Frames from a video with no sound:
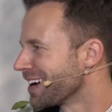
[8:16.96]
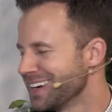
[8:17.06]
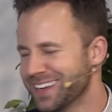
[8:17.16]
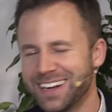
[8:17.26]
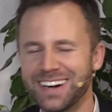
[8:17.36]

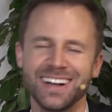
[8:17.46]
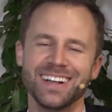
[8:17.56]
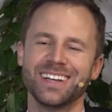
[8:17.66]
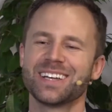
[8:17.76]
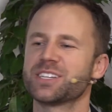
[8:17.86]
right?
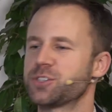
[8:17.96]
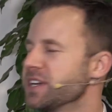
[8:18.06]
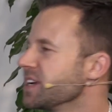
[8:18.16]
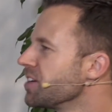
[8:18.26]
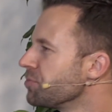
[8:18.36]
Because you
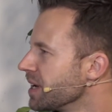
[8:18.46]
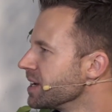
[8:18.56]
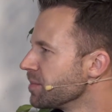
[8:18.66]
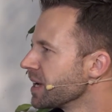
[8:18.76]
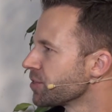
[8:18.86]
need enough money
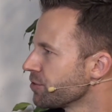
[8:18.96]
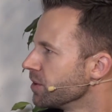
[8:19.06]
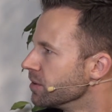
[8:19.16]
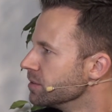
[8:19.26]
to make it through.